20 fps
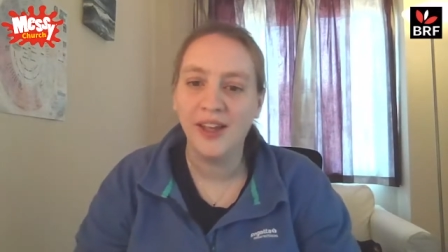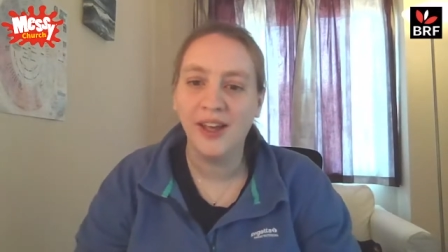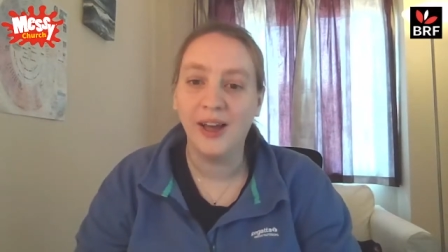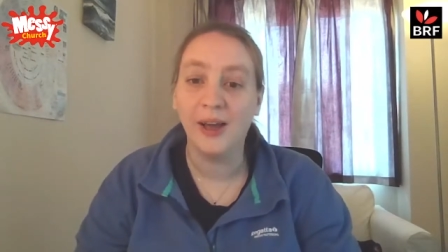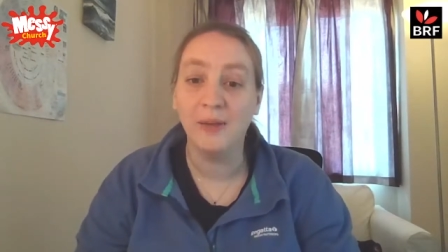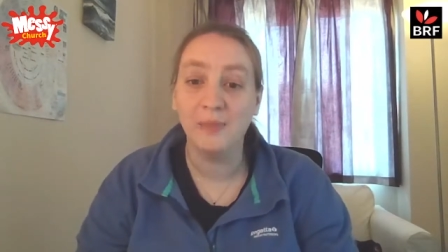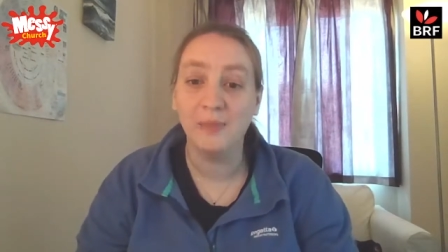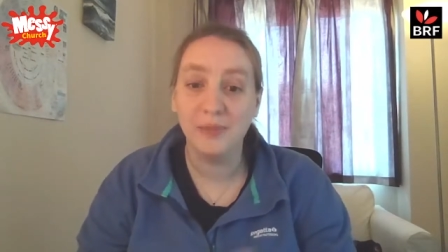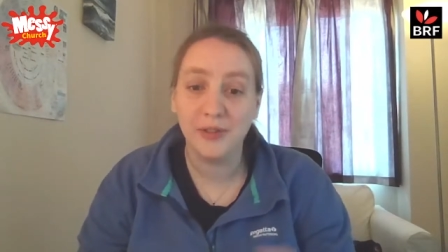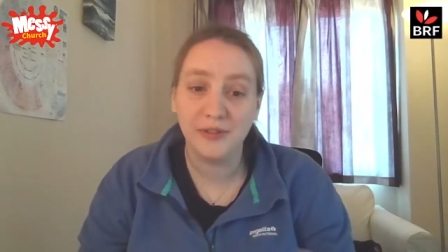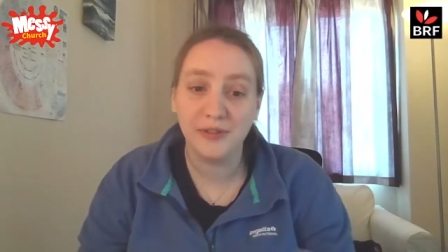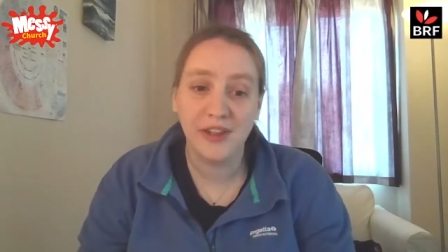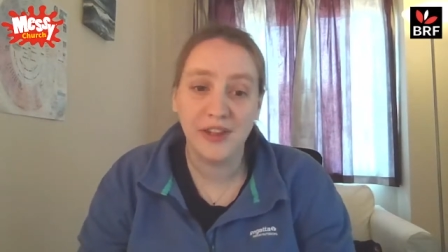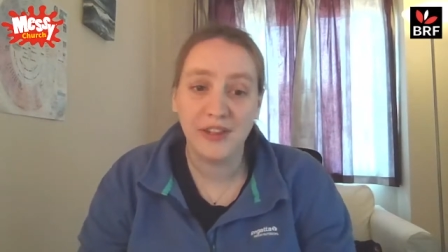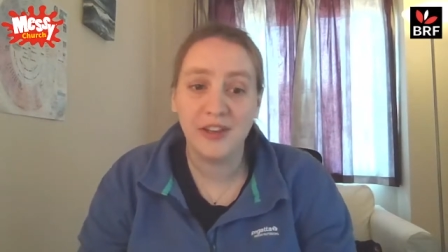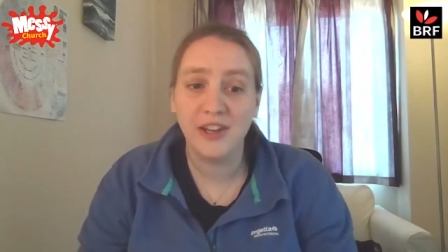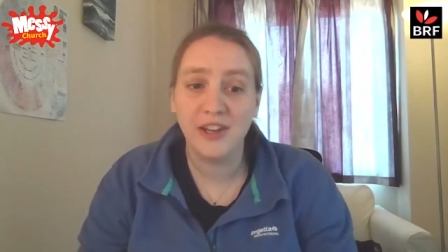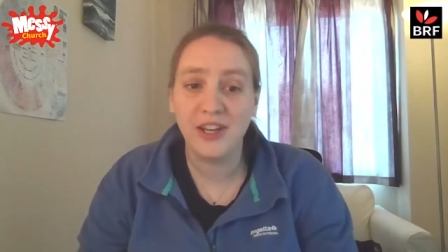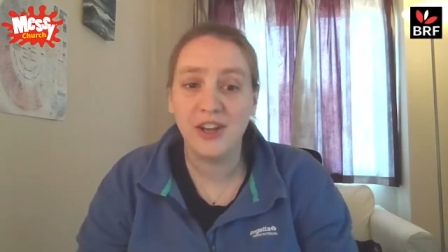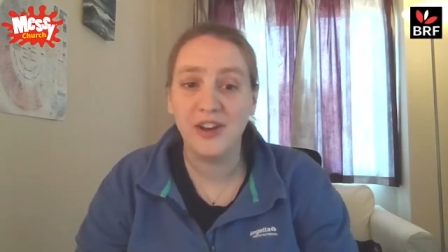Um, but the fact
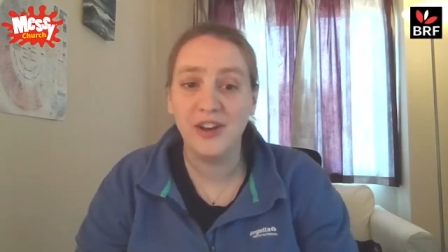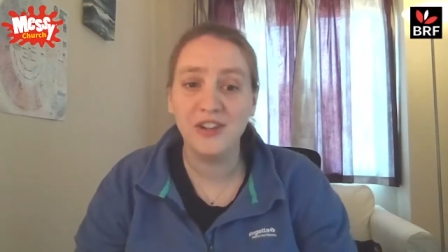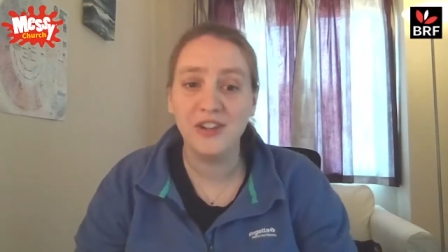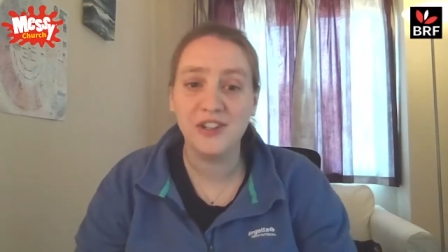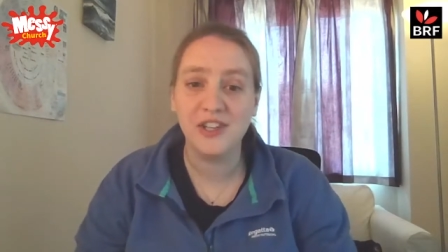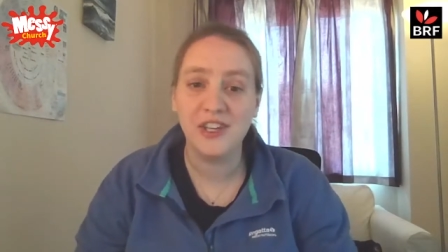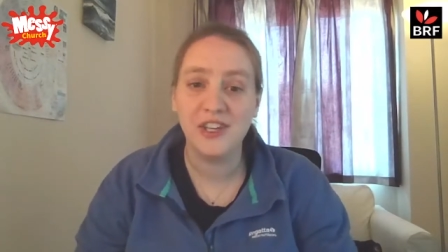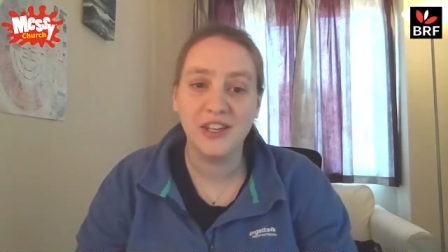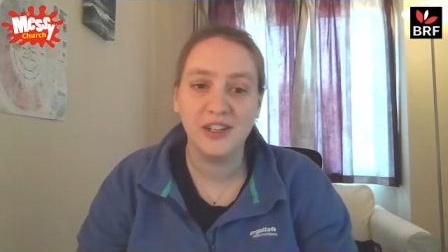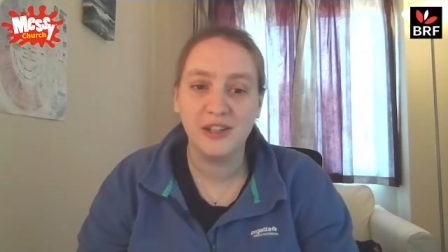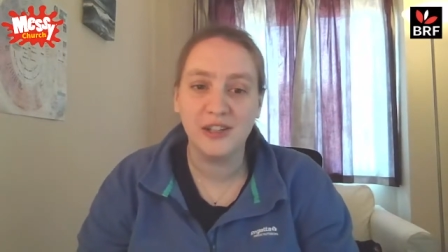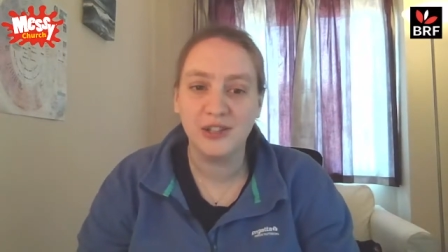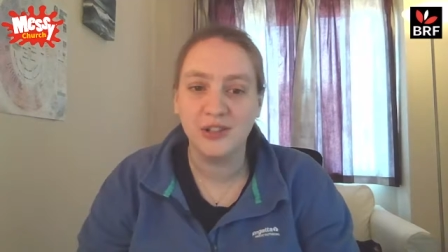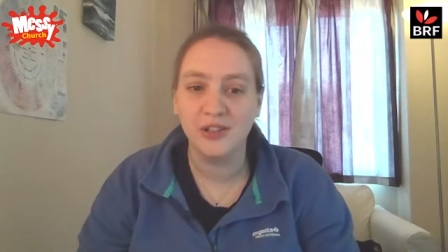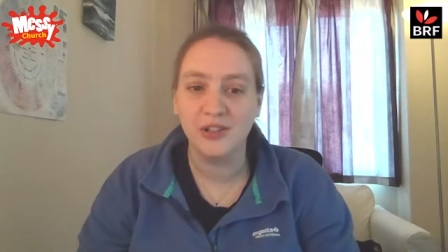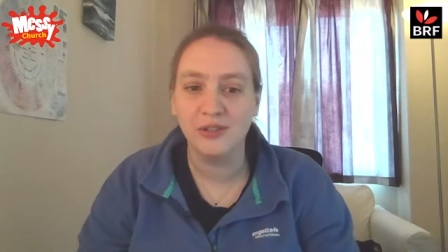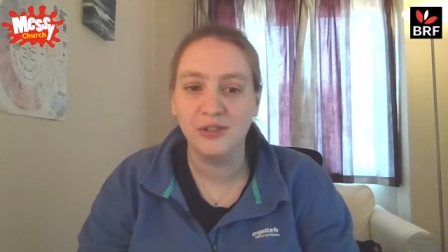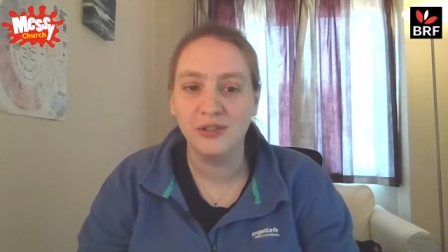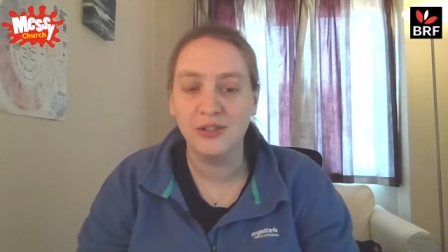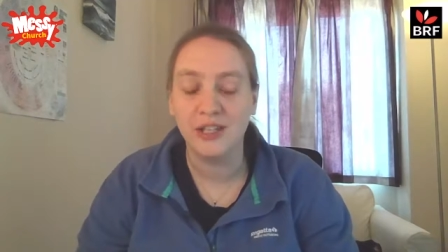that I can't sing in,
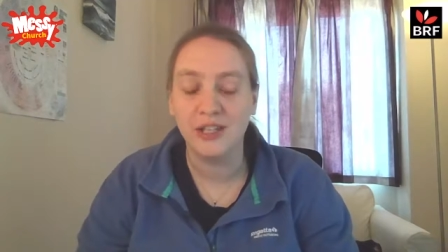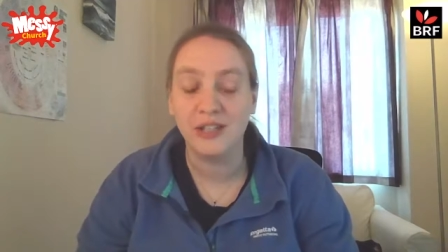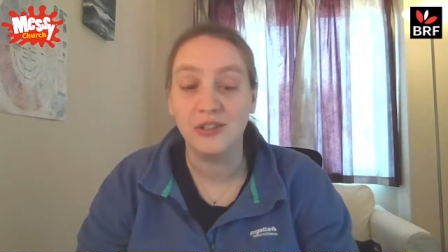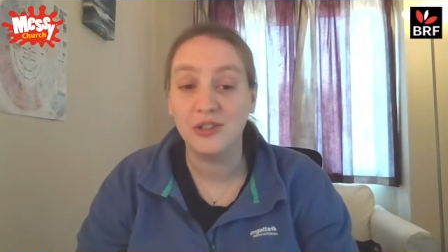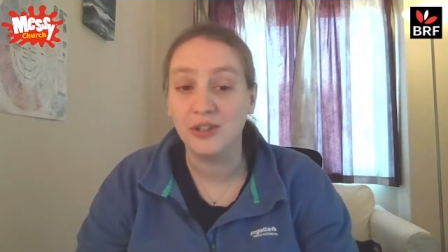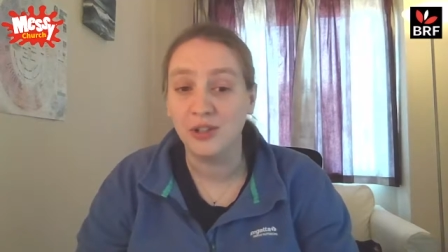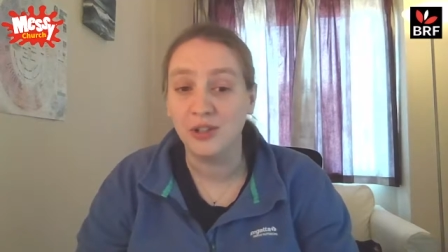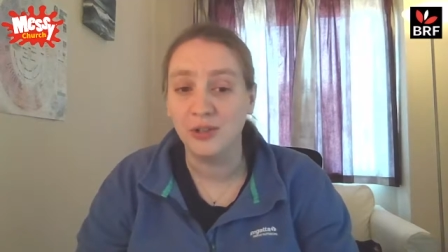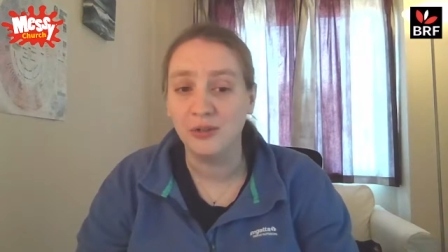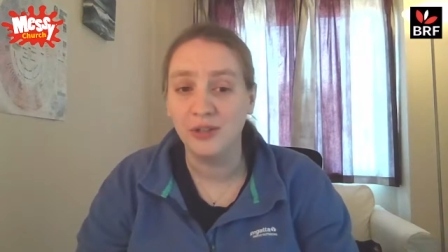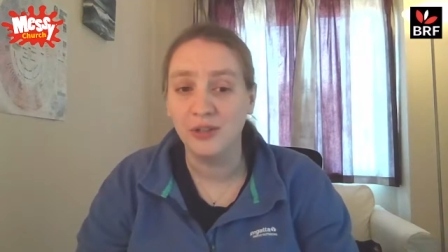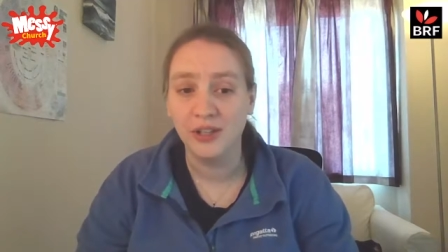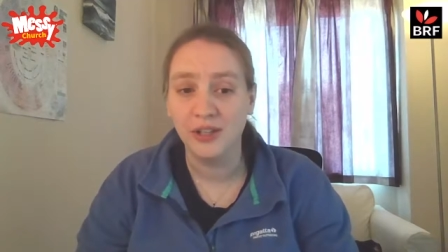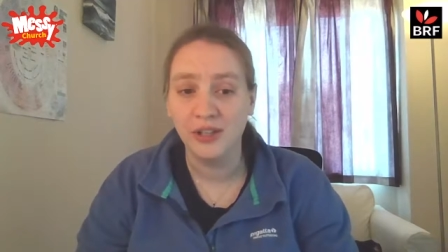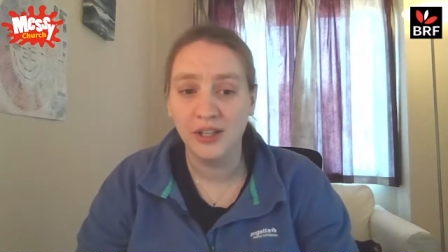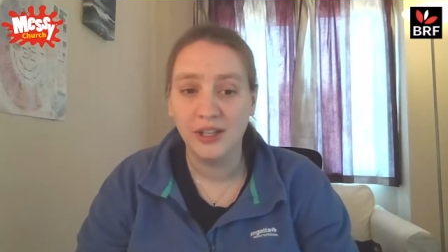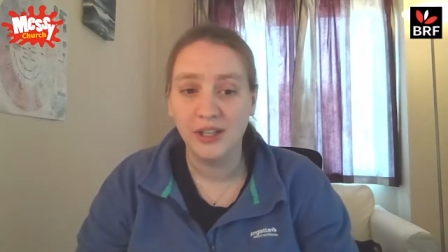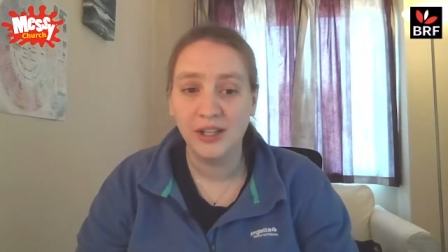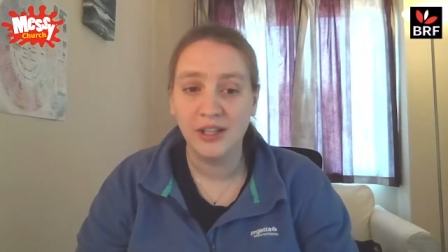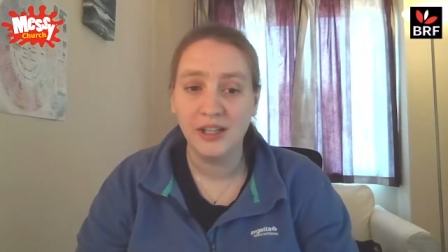tune, in tune
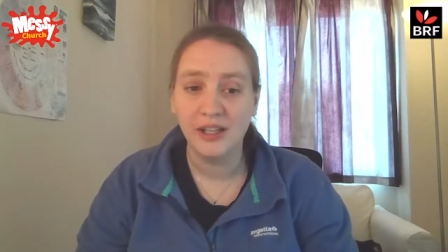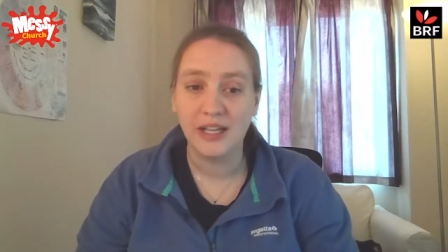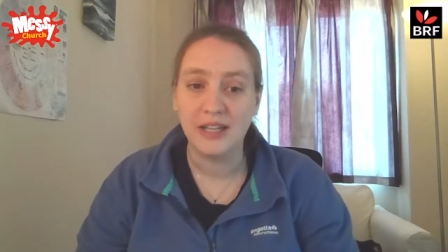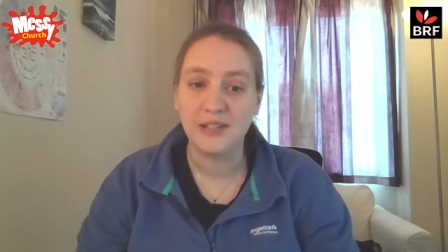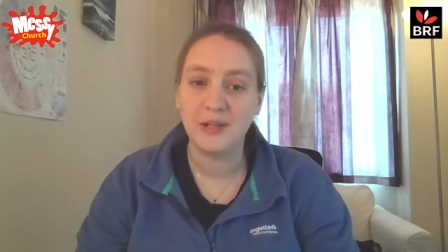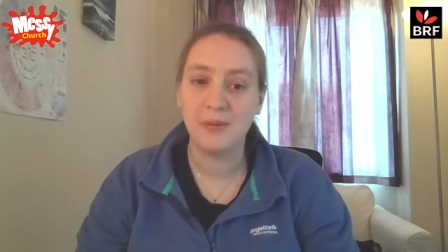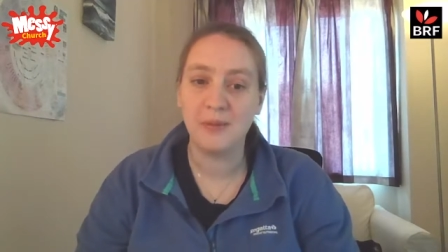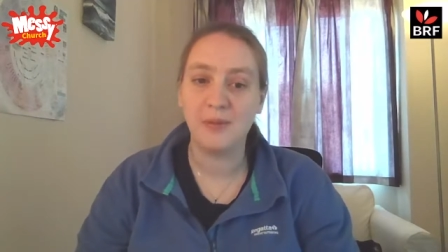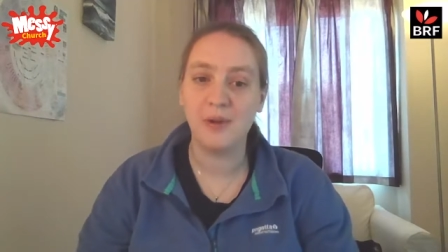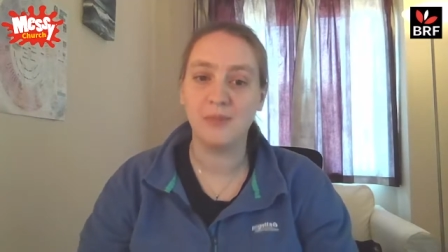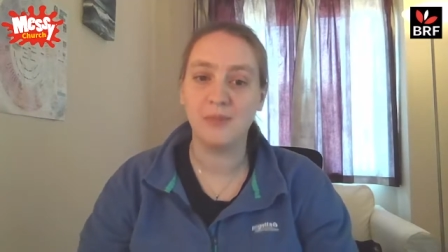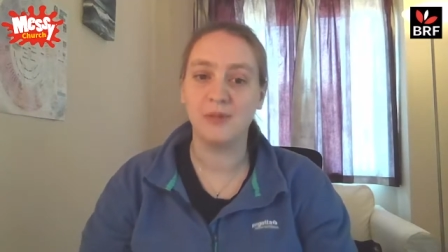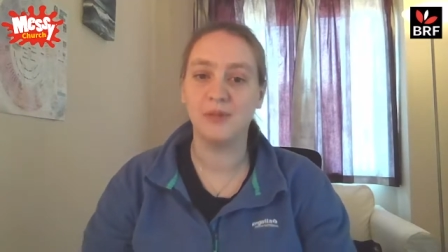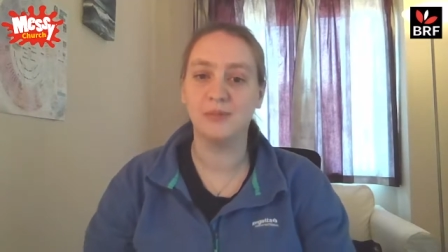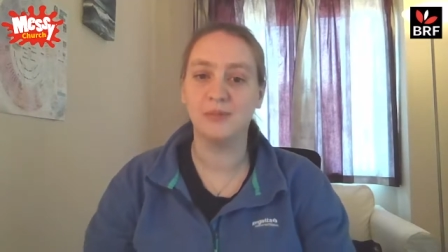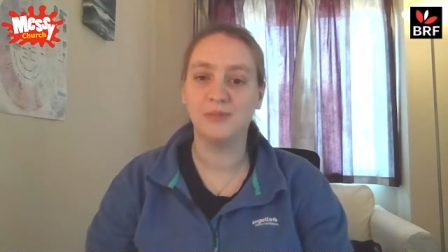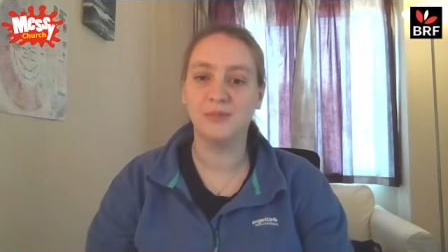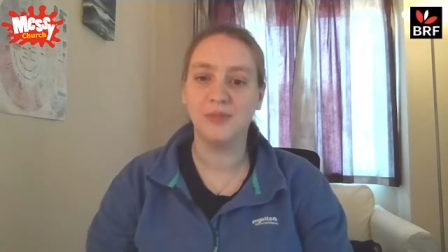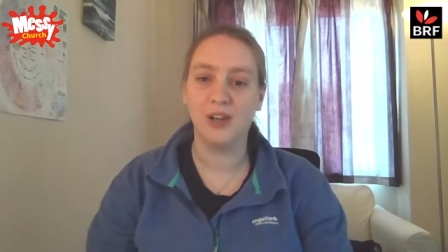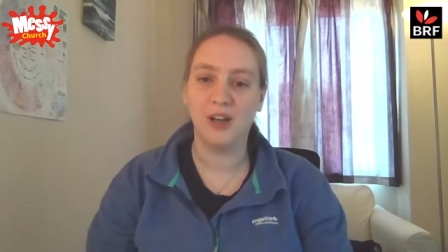isn't a problem.